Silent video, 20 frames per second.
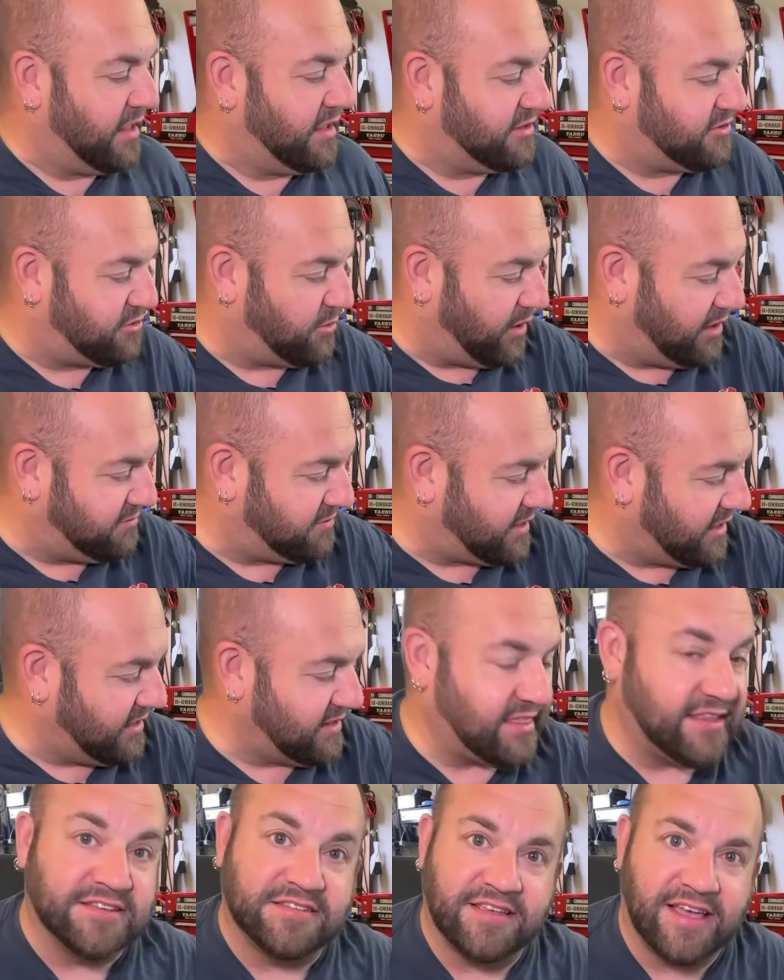So I've
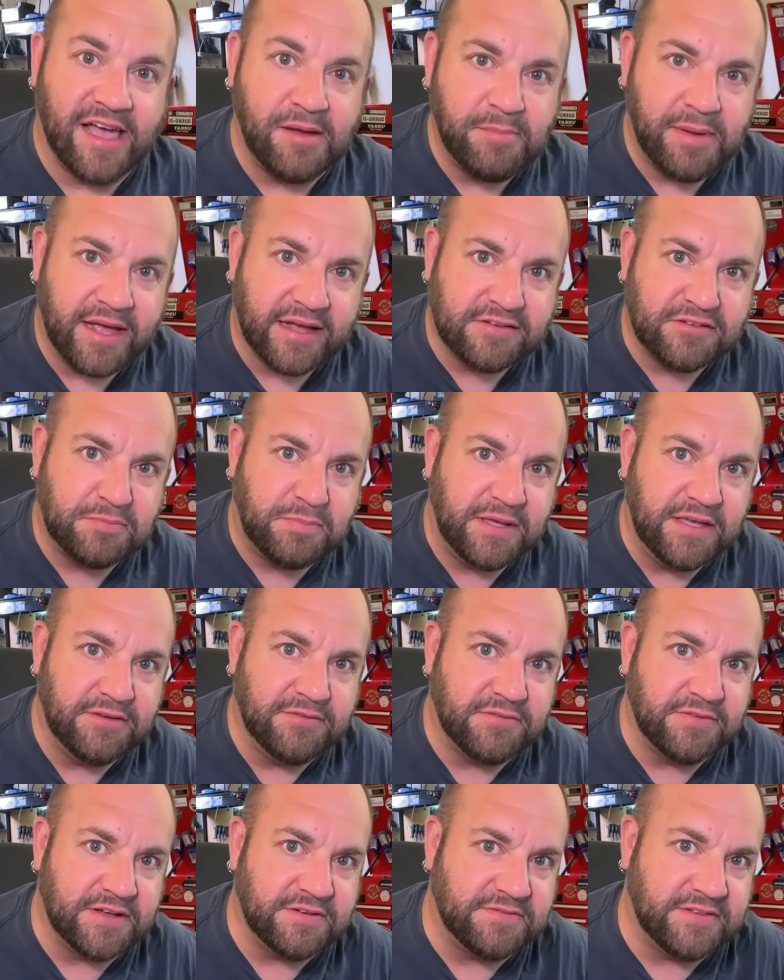got this
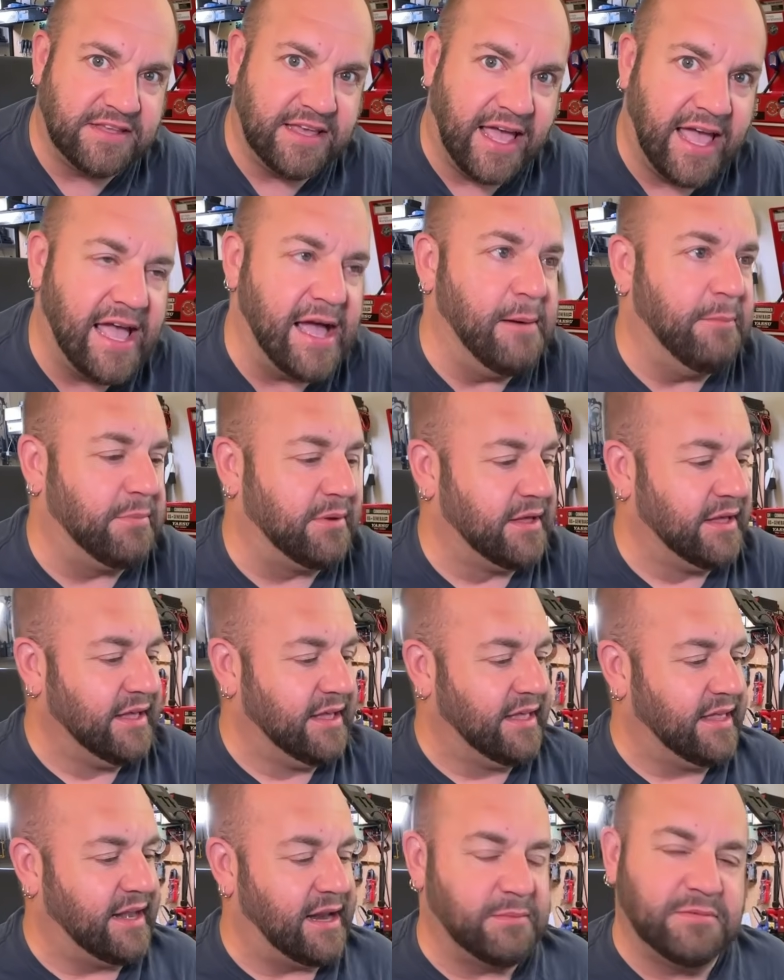MXP50 amp
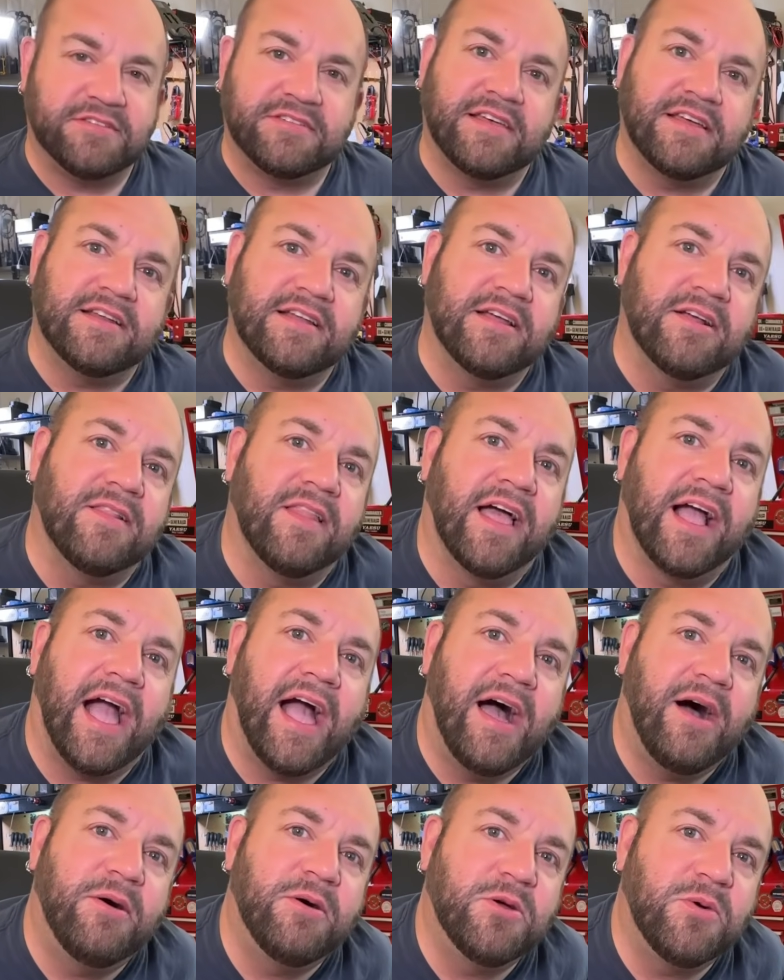and I'm sitting here like,
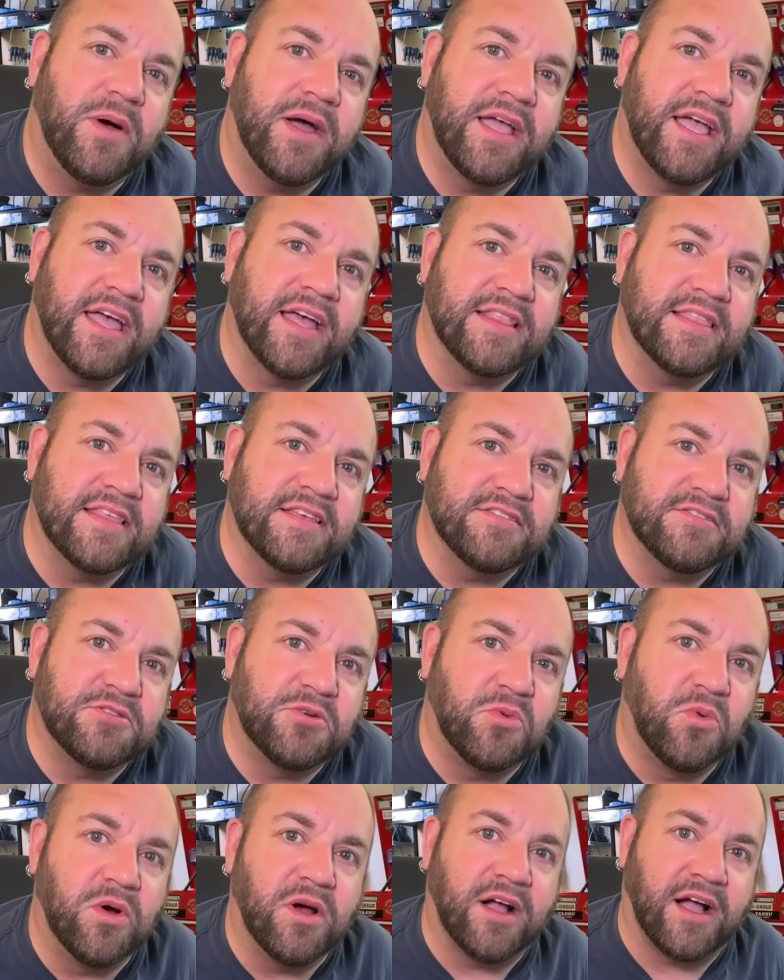how do I get this
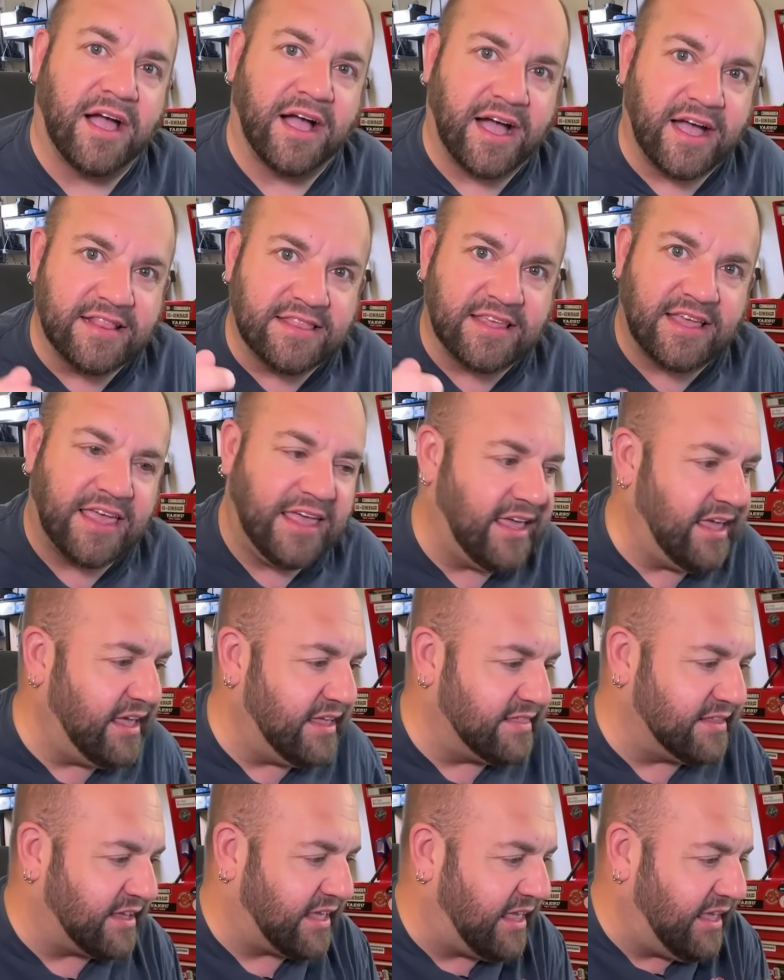to work? I got the key,
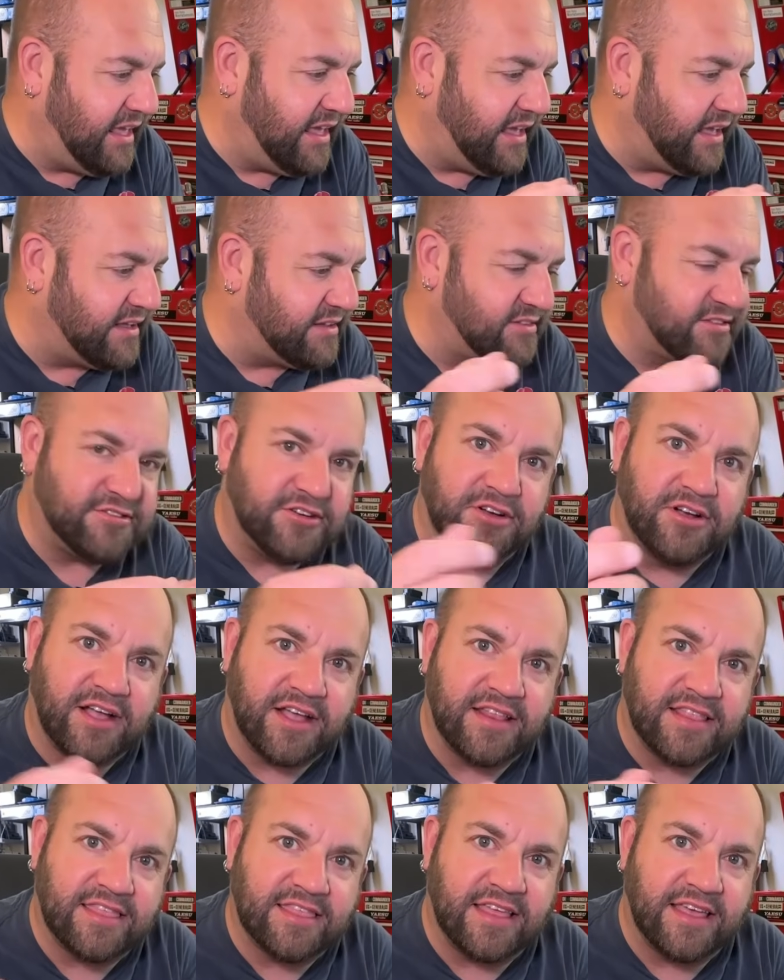the keying
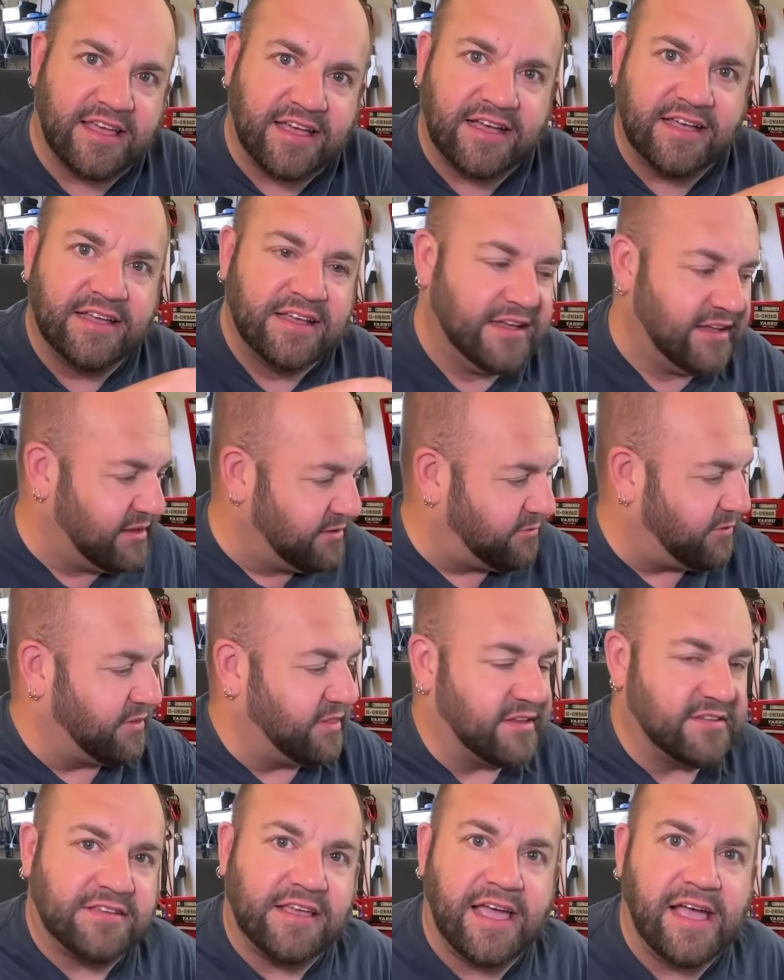circuit thing for
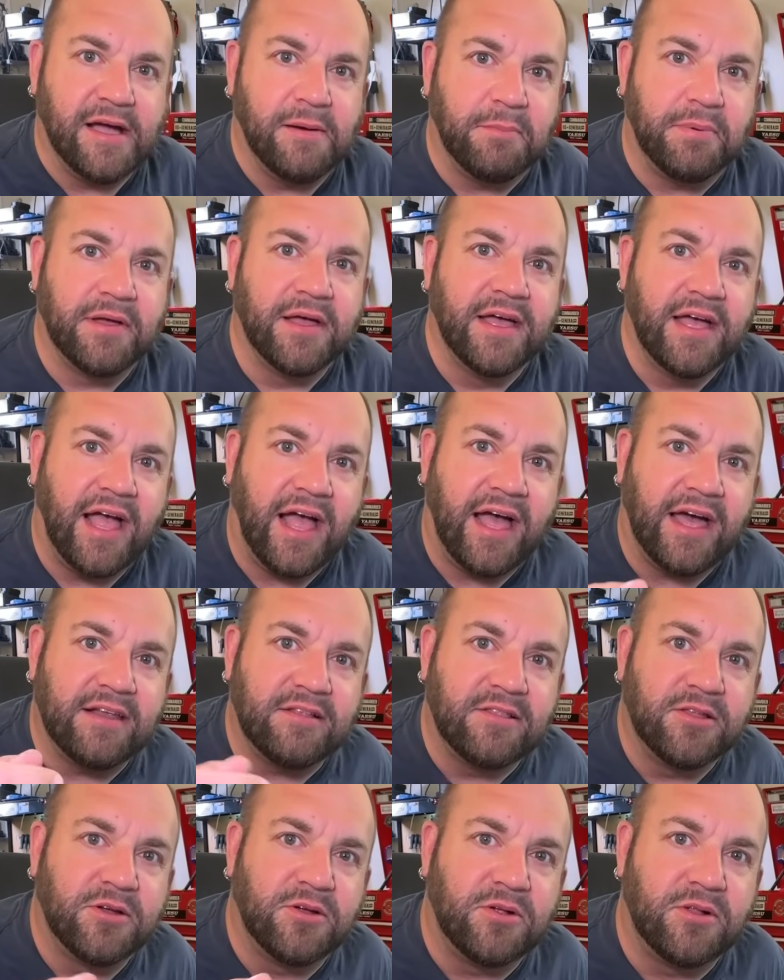this amp had a
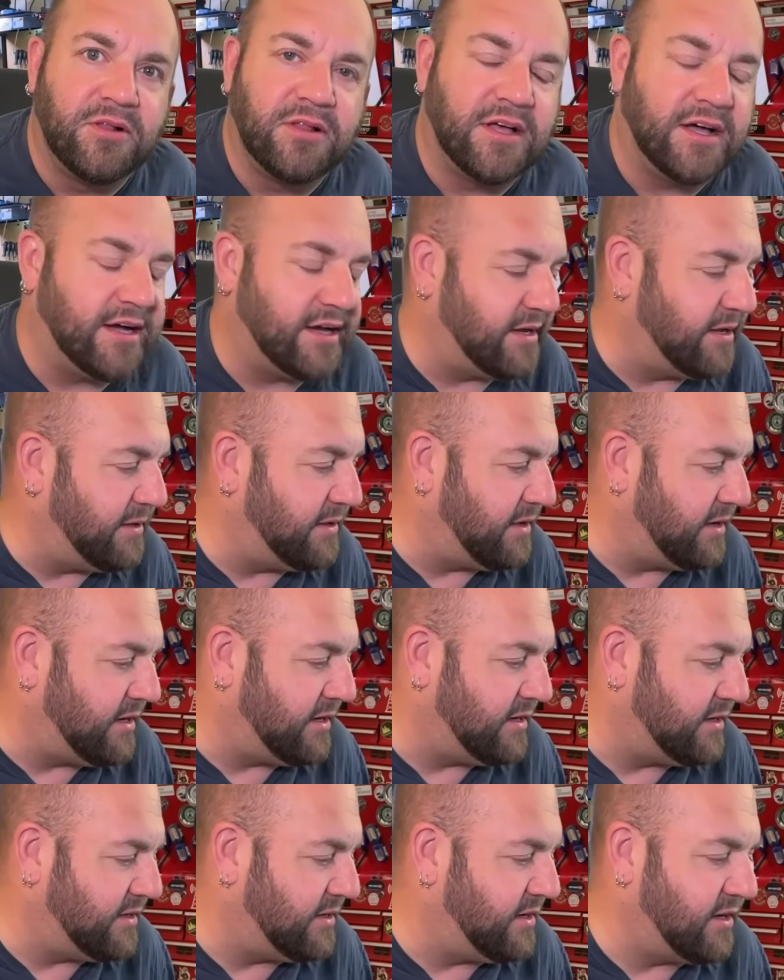little uh,
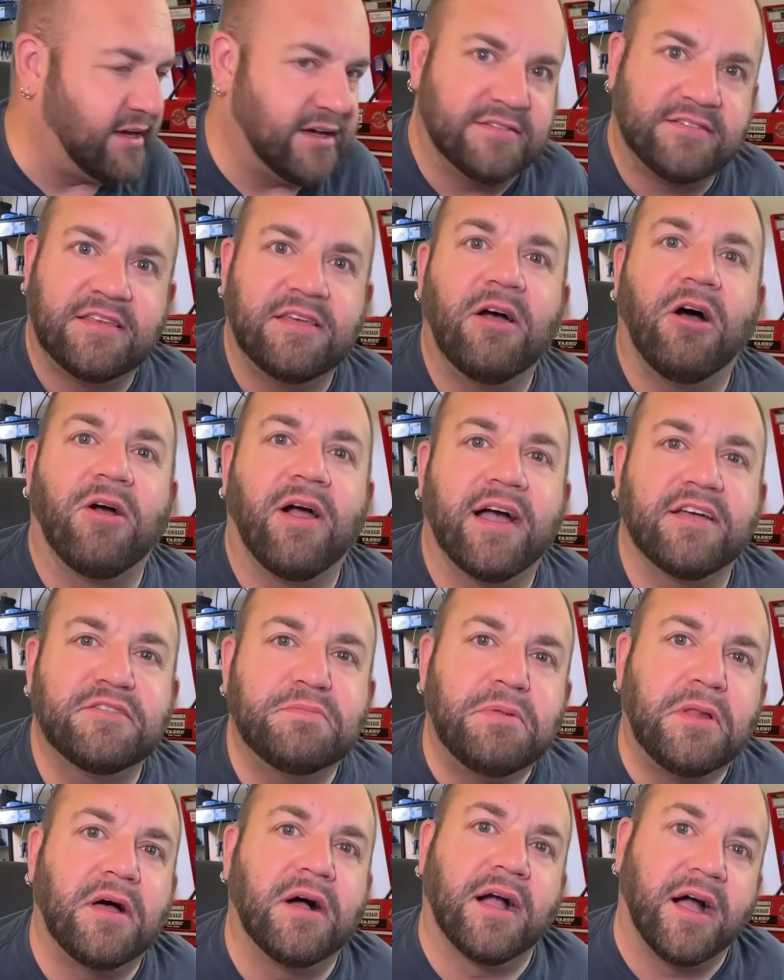uh, uh, TRS
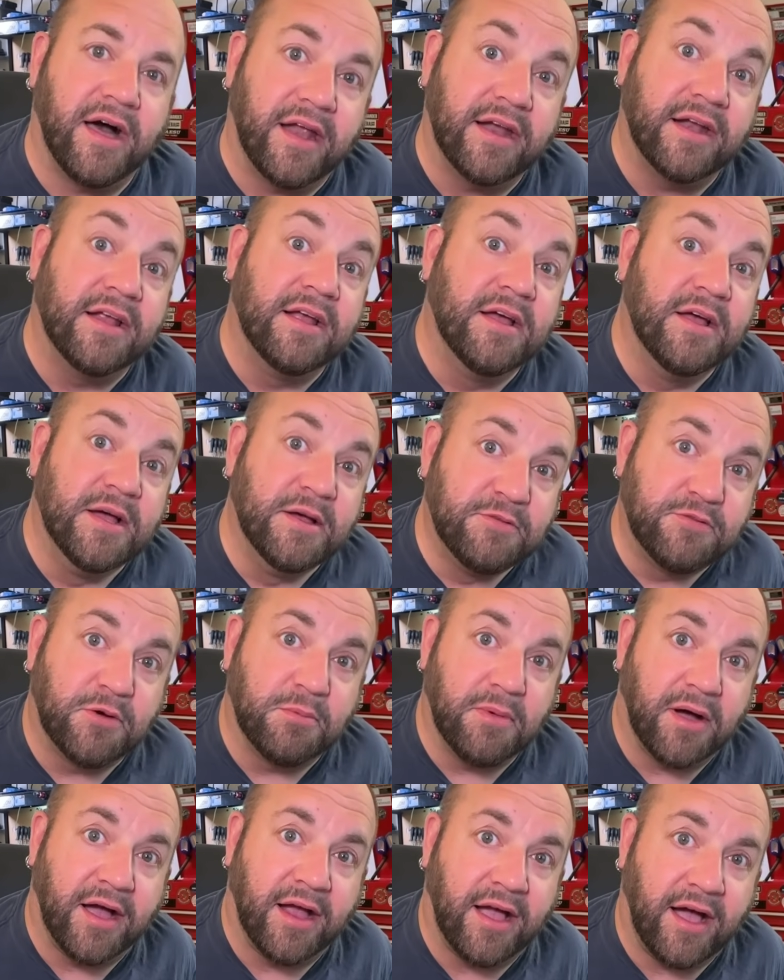plug on it for
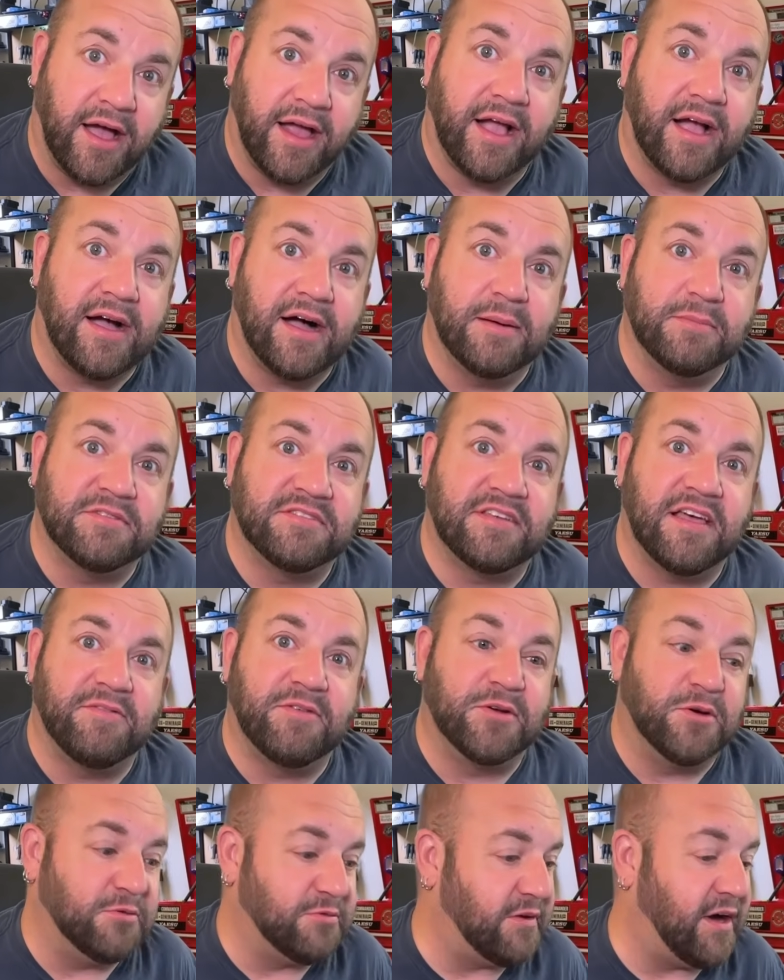my ICOM
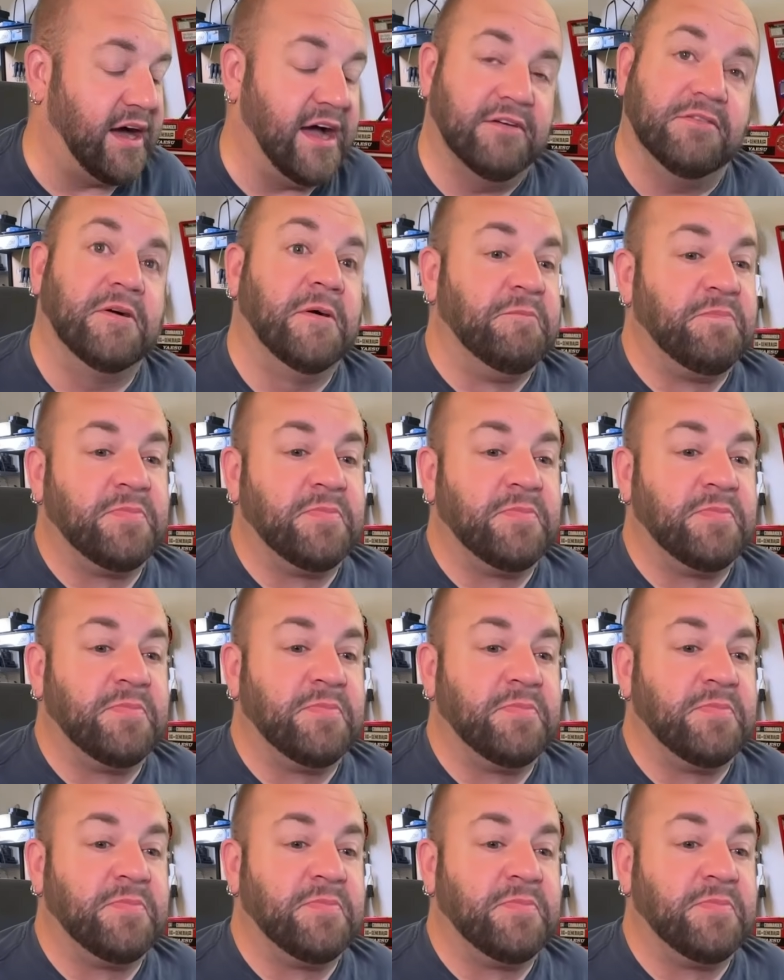705.